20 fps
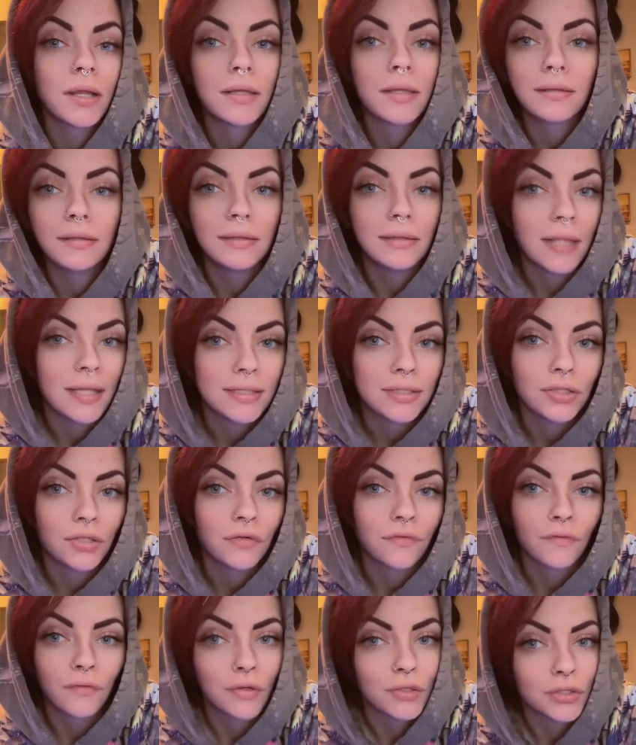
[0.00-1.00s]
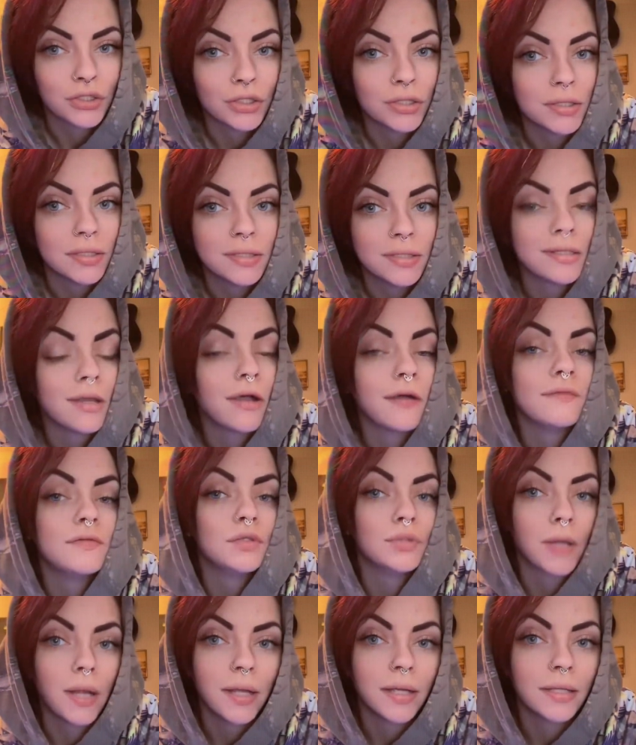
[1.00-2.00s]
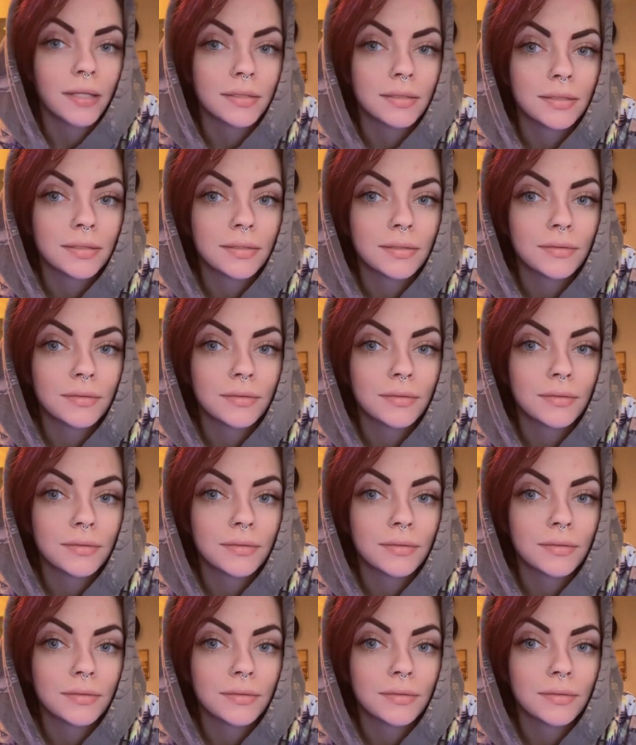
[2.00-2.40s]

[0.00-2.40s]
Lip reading: lesser versions of dragons.